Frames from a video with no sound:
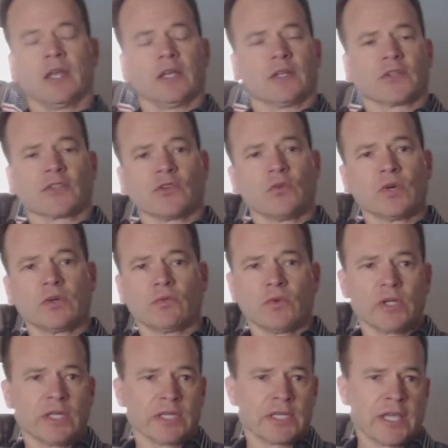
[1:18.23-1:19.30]
So
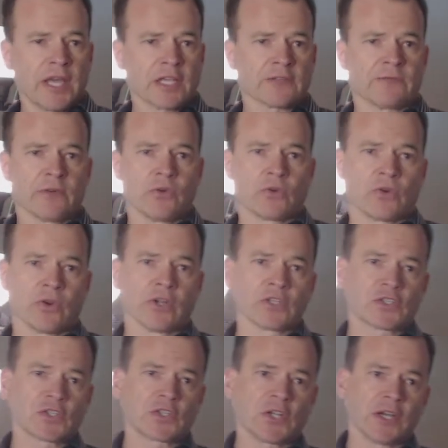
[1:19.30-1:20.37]
when a cash flow
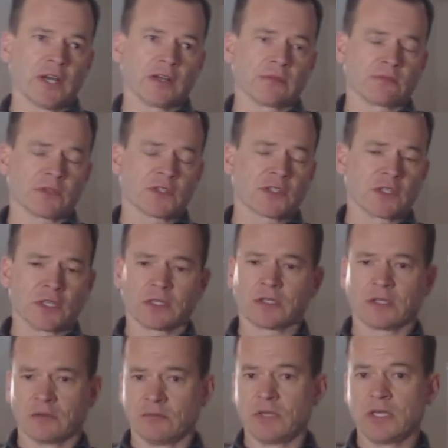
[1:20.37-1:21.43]
crunch comes,
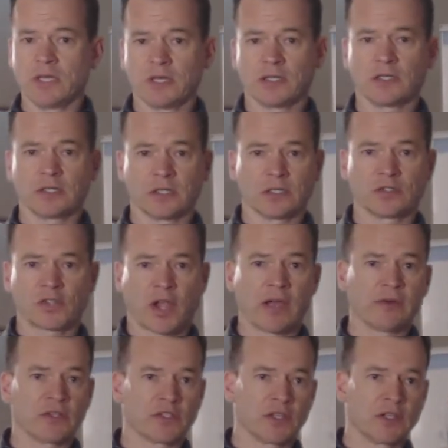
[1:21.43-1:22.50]
it can be a
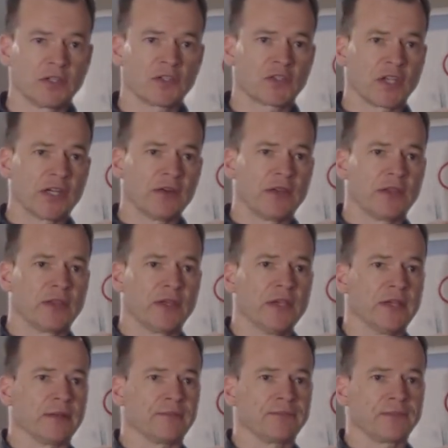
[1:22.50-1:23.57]
challenging, scary
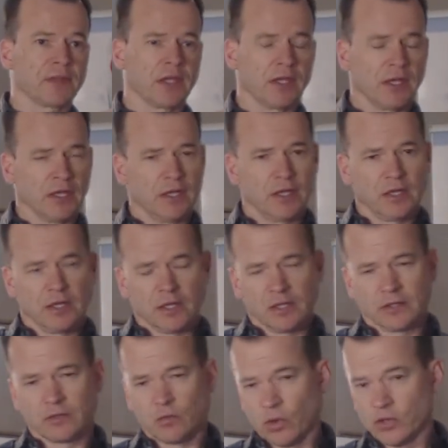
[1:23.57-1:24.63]
thing.
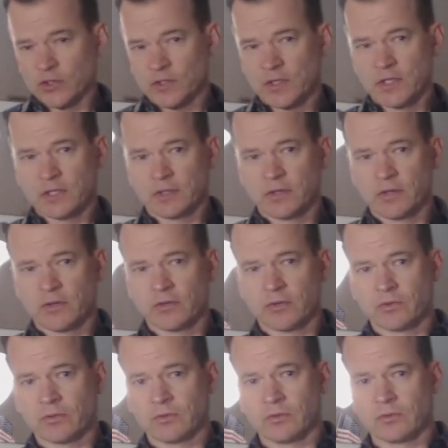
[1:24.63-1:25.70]
The worst thing,
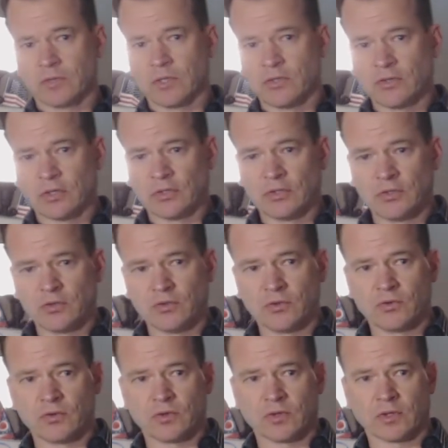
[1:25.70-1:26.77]
though, that you can
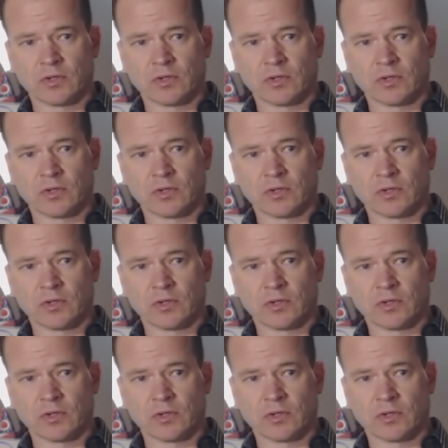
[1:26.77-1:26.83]
do